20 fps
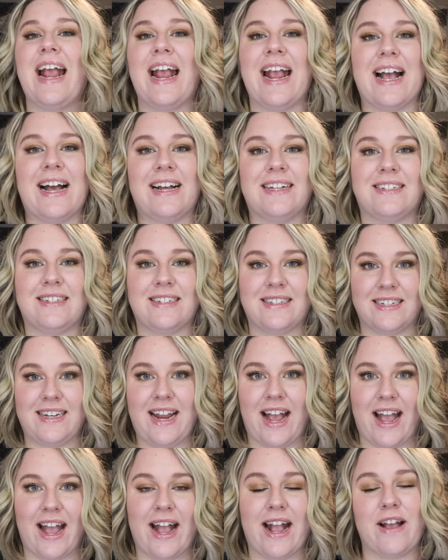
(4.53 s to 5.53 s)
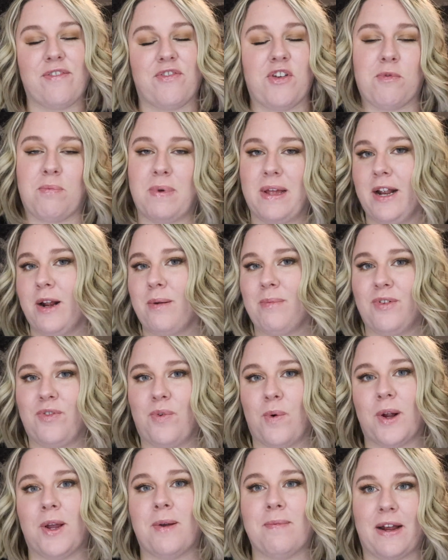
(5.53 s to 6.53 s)
and today, if you've been here
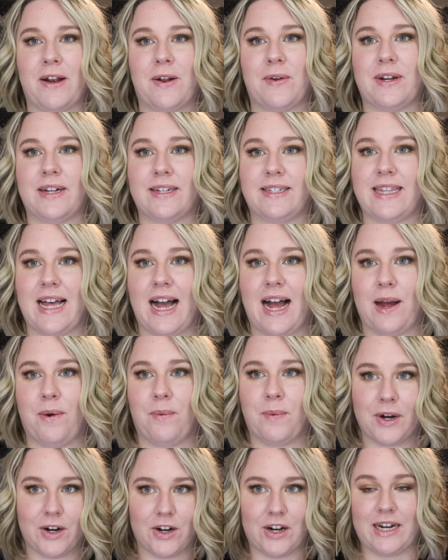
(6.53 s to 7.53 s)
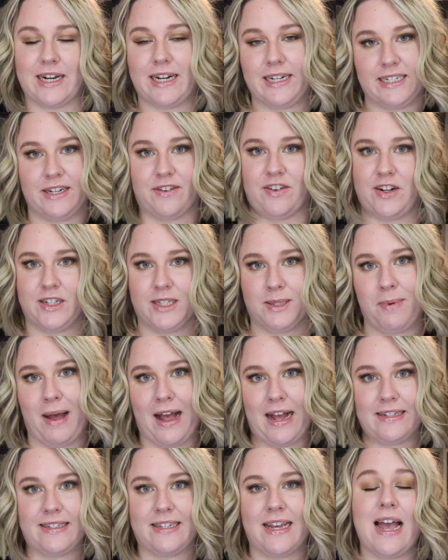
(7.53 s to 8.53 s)
before, you might notice that we're in a different
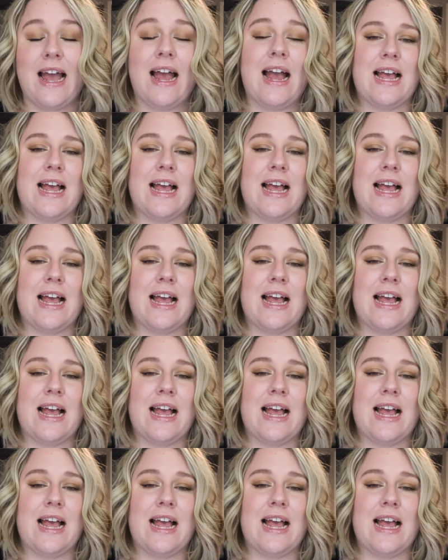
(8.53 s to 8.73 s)
spot.